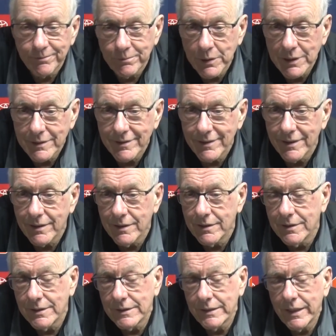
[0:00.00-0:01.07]
But
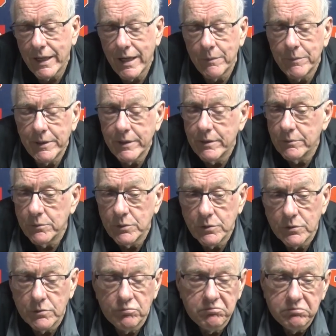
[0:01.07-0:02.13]
yeah, I mean, it
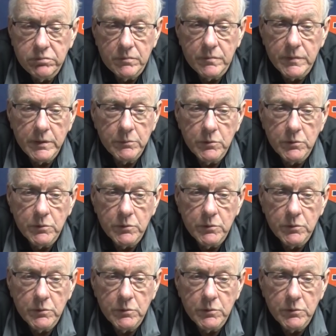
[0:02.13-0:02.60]
was good.